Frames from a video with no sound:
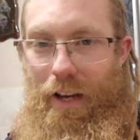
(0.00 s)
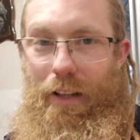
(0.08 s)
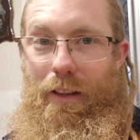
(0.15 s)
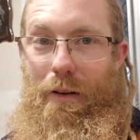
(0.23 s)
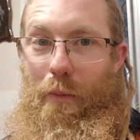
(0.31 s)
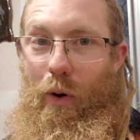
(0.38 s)

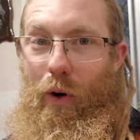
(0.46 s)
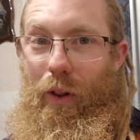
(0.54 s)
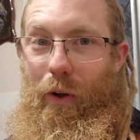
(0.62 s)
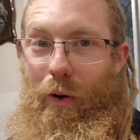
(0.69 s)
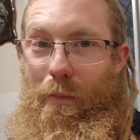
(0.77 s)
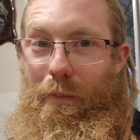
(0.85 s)
The more I
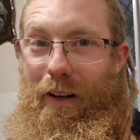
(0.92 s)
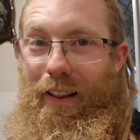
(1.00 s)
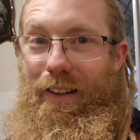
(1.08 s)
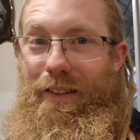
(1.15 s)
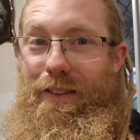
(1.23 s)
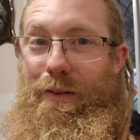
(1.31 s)
look at my
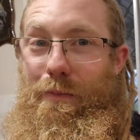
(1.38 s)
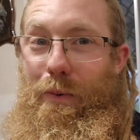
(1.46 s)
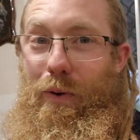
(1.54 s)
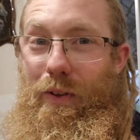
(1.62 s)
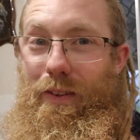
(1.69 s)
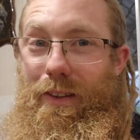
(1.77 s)
list, the
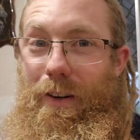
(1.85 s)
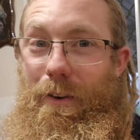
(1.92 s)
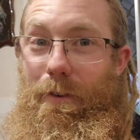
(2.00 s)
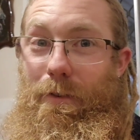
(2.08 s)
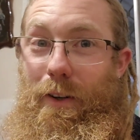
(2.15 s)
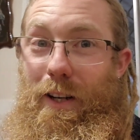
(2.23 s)
more it
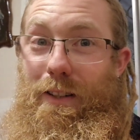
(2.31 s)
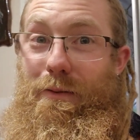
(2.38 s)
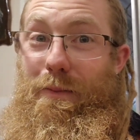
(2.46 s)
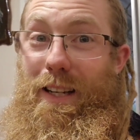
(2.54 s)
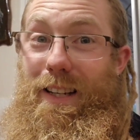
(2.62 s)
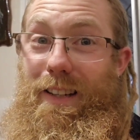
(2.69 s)
terrifies me.